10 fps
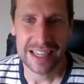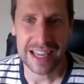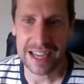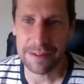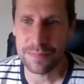
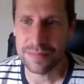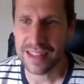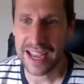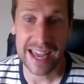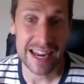
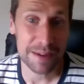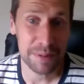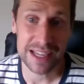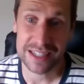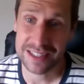Hiding
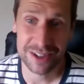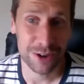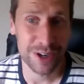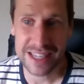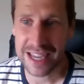Place,
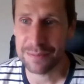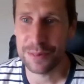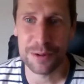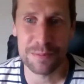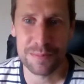Corrie ten
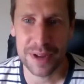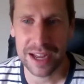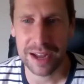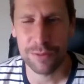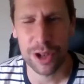Boom.
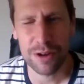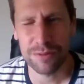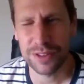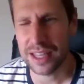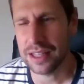I've
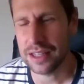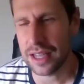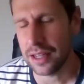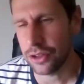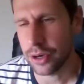loved,
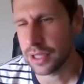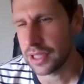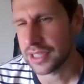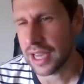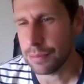in terms of
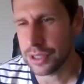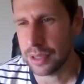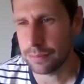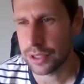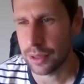
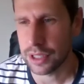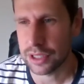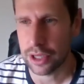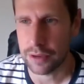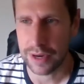discipleship, some of the
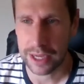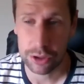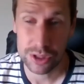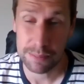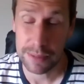stuff like
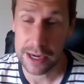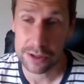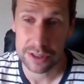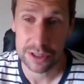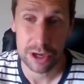Eugene
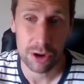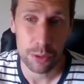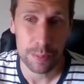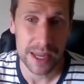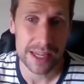Peterson's Long
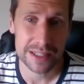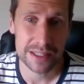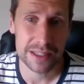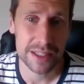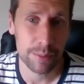Obedience
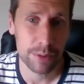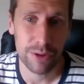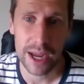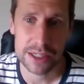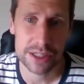in the Same
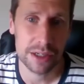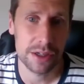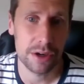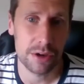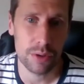Direction,
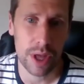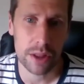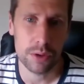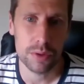you know, that